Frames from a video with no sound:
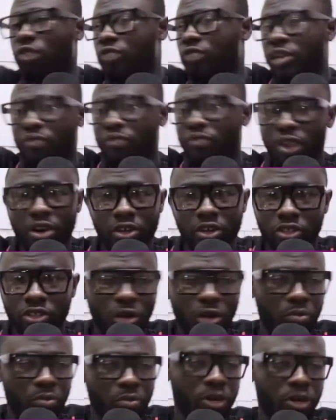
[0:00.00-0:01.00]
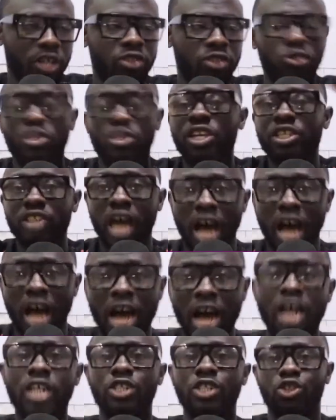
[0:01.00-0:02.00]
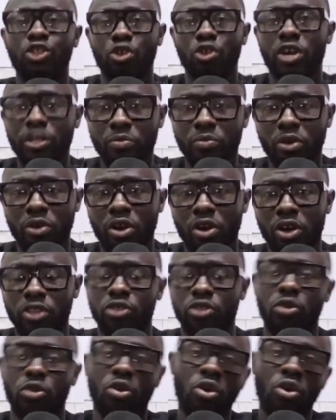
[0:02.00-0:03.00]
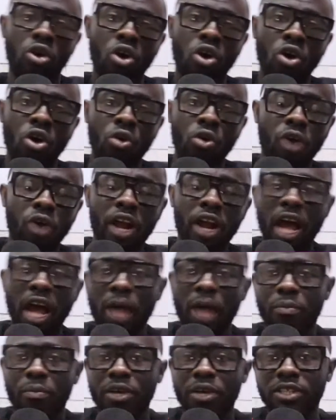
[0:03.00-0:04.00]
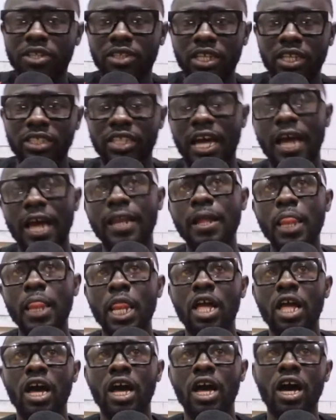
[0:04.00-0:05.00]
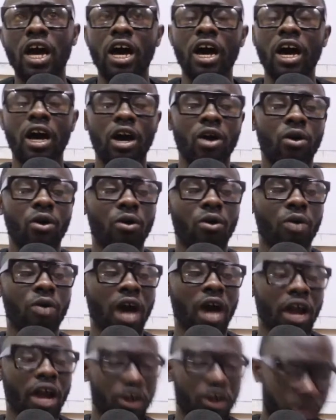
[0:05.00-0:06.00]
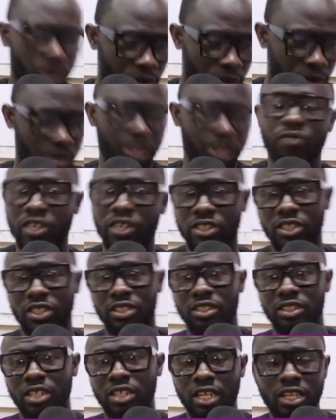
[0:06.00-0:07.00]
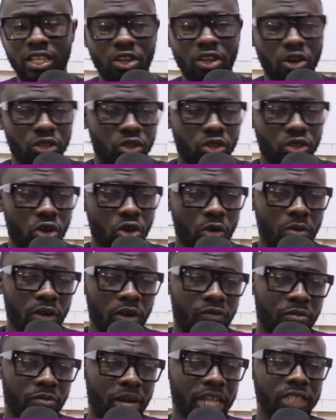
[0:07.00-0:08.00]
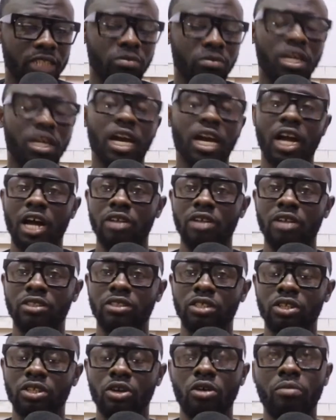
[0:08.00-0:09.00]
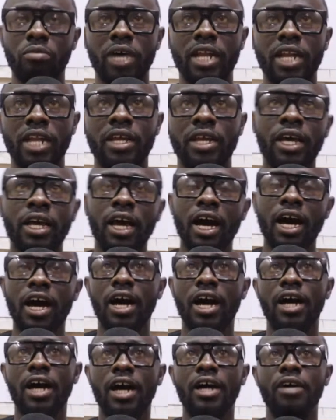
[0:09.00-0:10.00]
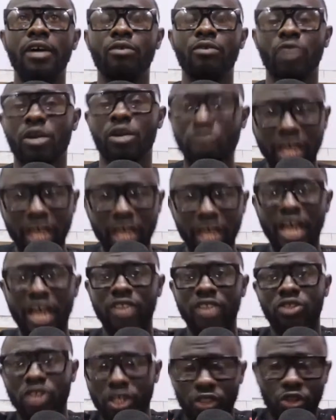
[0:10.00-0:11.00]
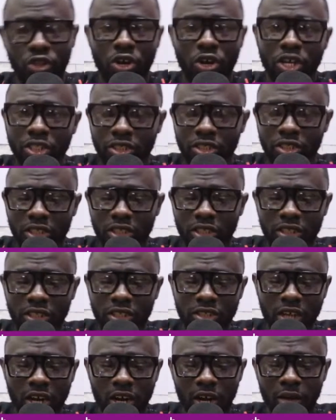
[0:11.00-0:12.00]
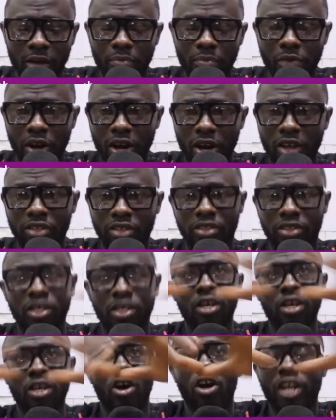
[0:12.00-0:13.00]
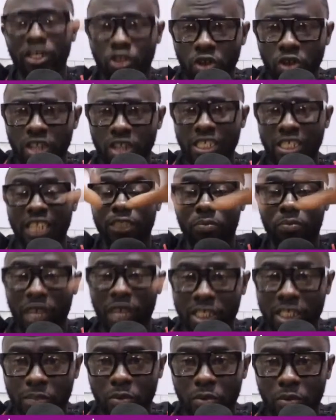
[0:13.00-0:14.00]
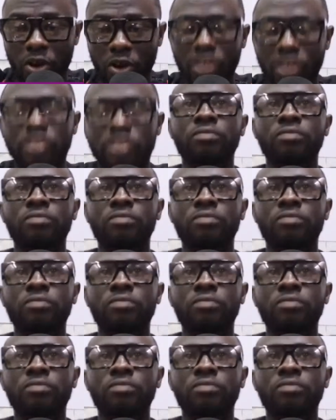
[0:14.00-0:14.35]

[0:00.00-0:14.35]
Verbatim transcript: the various components. So these are joint products. So what happens is that uh, I don't know if this is in your scope of management accounting though, but uh, when we get to the joint uh, products or the joint the split point,